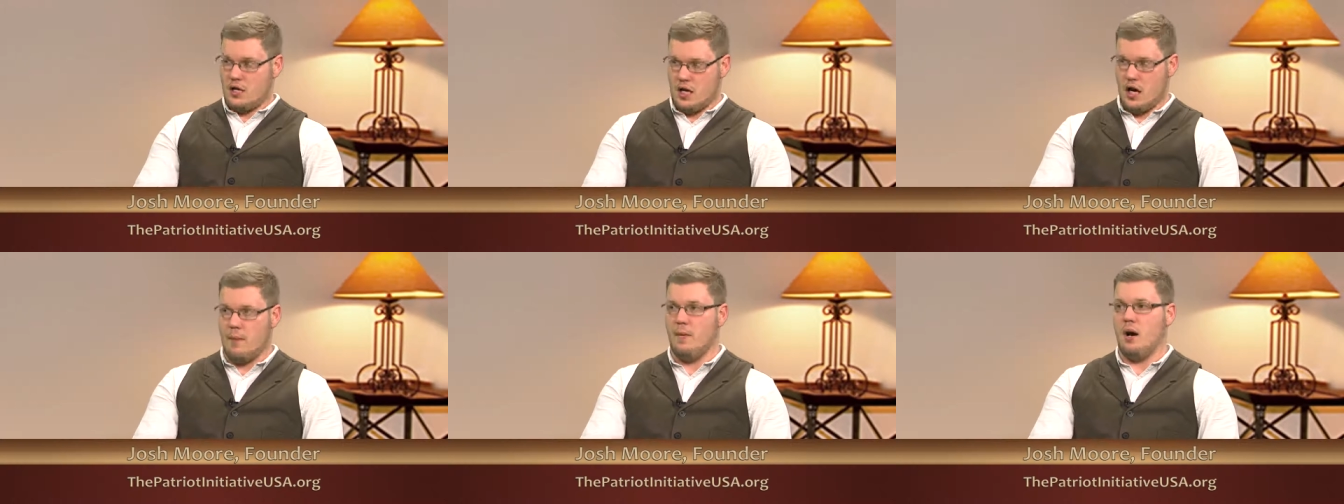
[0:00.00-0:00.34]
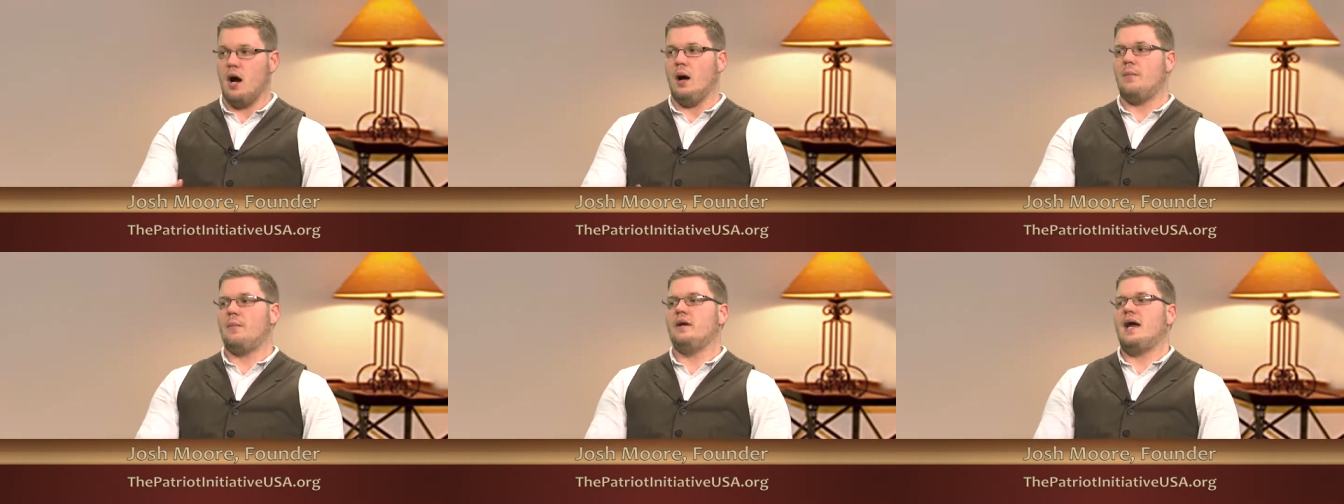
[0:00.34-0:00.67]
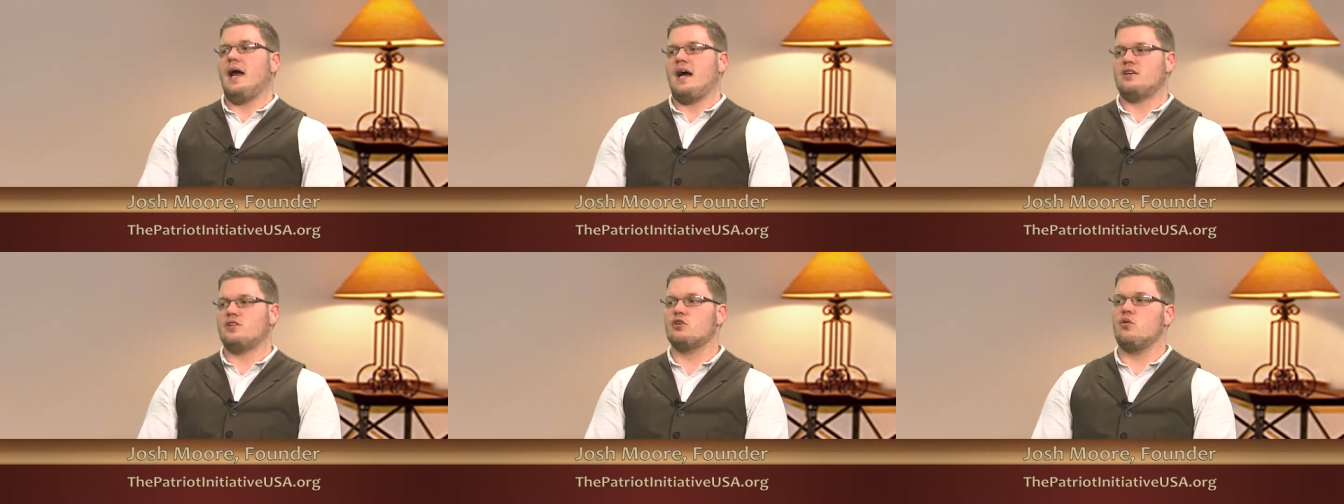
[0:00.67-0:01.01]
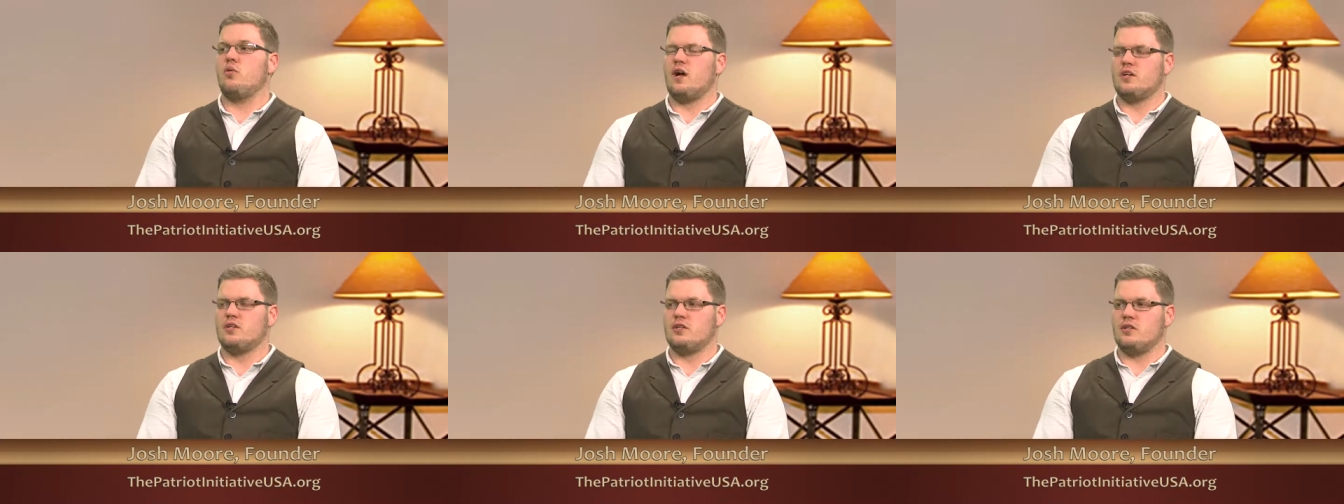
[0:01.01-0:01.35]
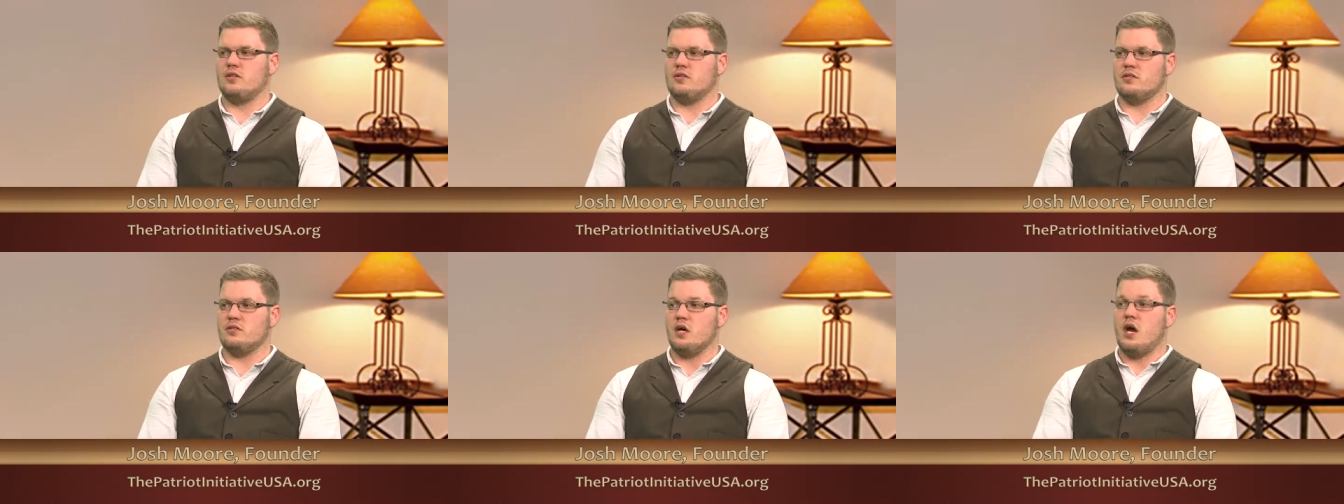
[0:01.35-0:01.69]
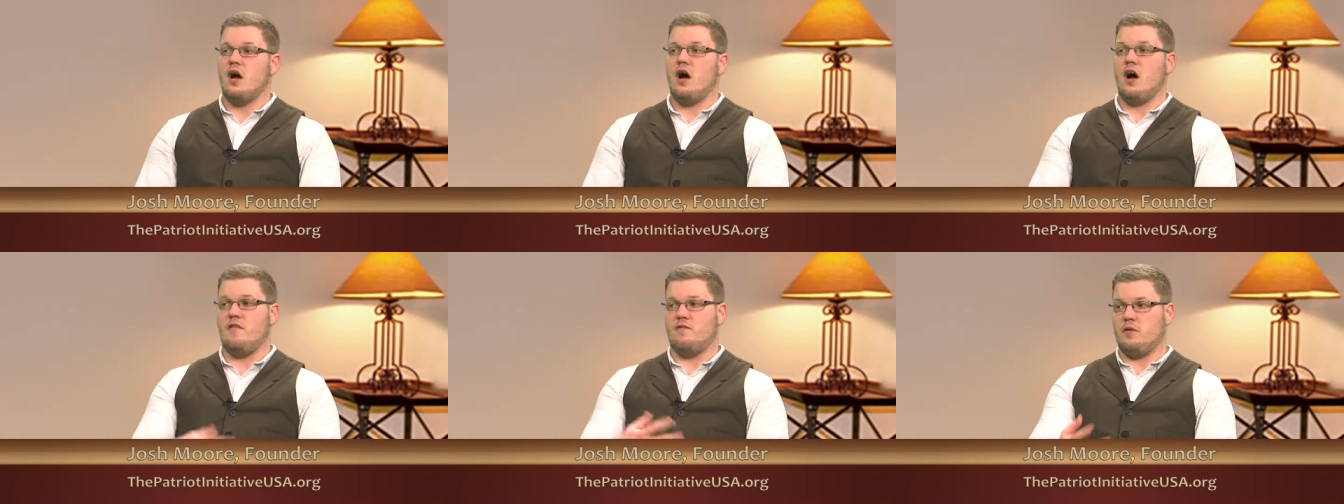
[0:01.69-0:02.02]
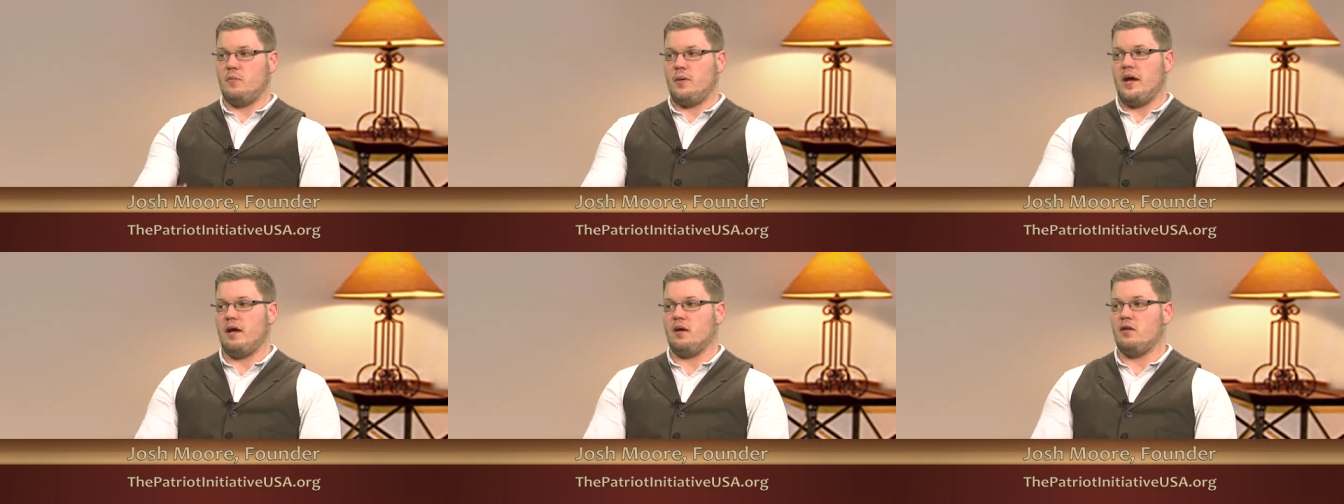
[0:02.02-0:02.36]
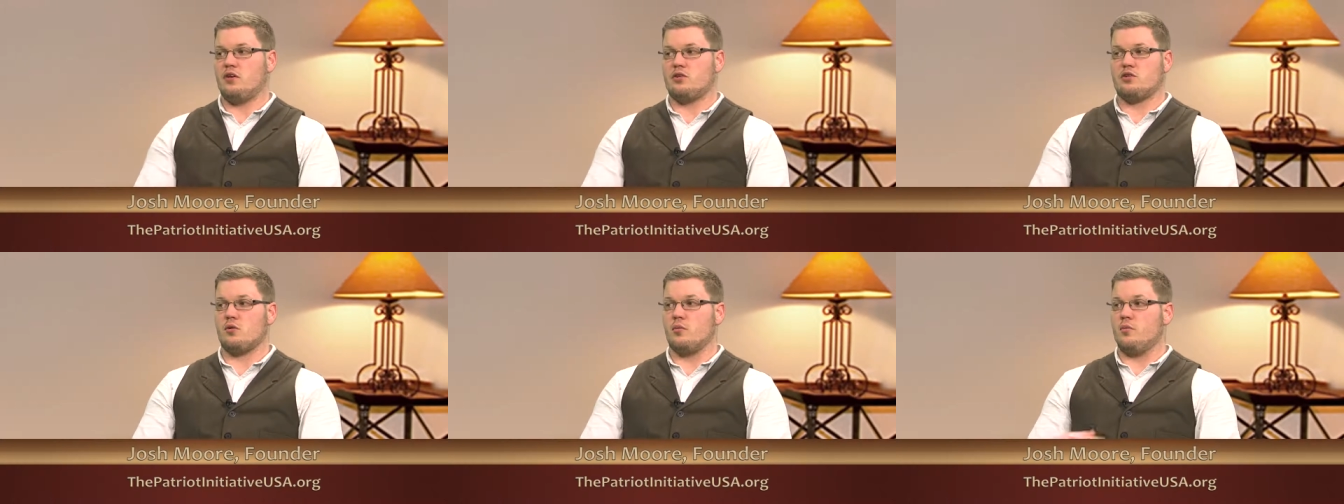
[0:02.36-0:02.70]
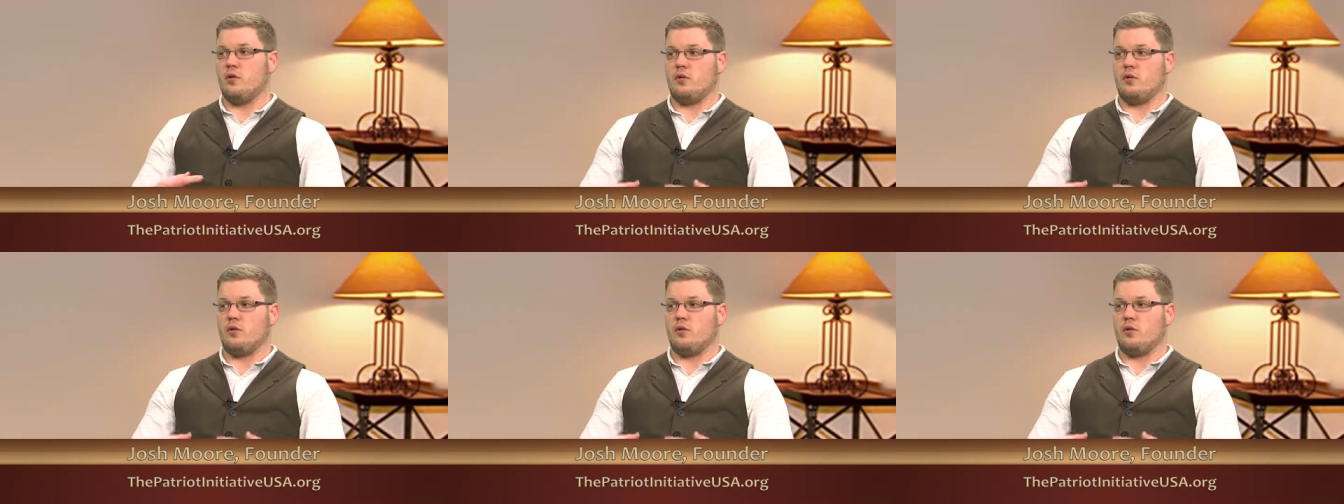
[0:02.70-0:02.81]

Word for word: come up and ask questions of the panelists, or,